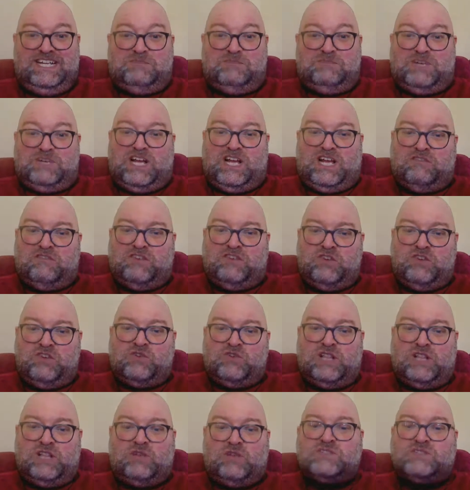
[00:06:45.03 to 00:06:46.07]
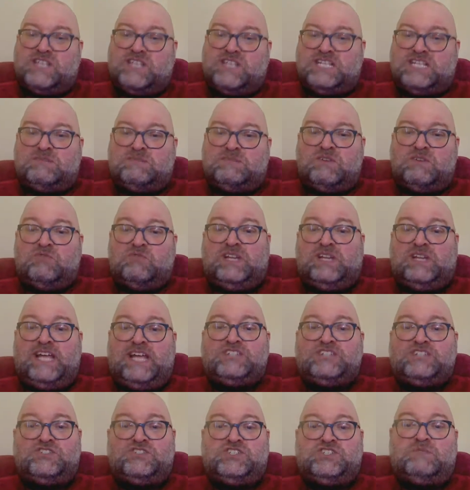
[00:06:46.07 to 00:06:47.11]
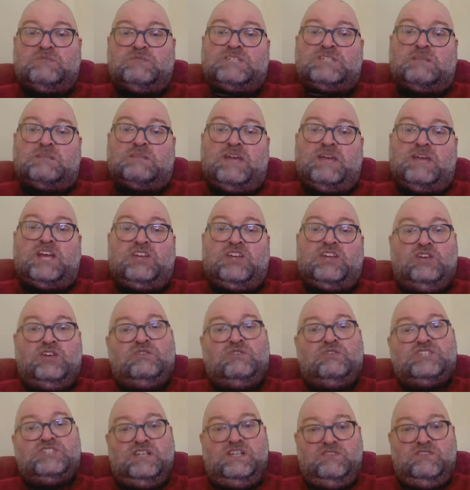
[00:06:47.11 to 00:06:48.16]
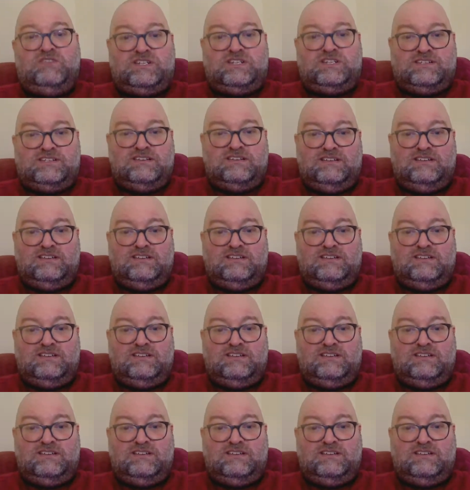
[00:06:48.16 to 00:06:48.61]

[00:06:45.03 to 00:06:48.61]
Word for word: but a few close, intimate relationships can make a huge difference.